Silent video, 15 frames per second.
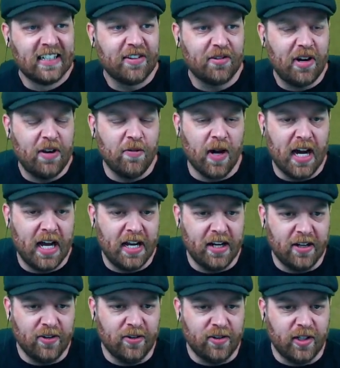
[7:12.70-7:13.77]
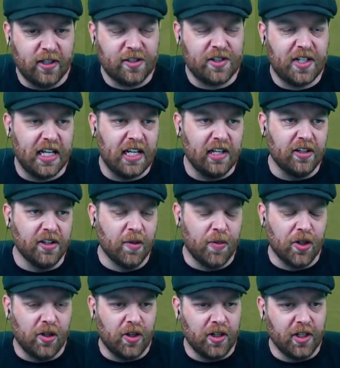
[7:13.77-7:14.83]
3-1, Rochdale on the
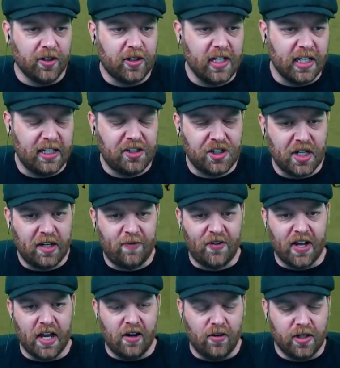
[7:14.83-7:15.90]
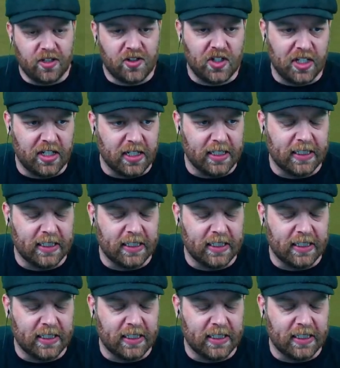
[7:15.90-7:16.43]
board. No clean sheet for Helgeson.